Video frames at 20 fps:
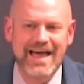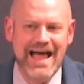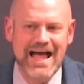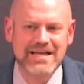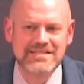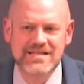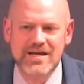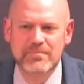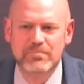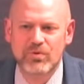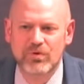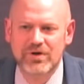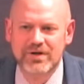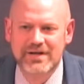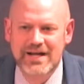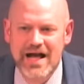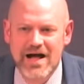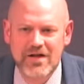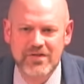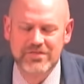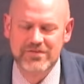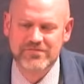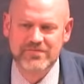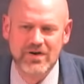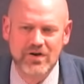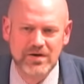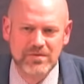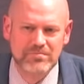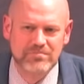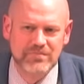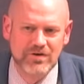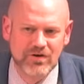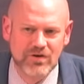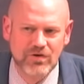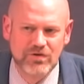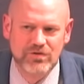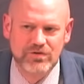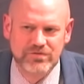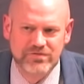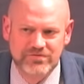As I pointed out, the very
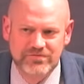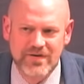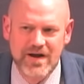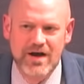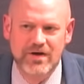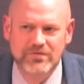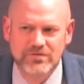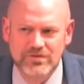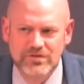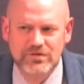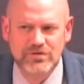miracles found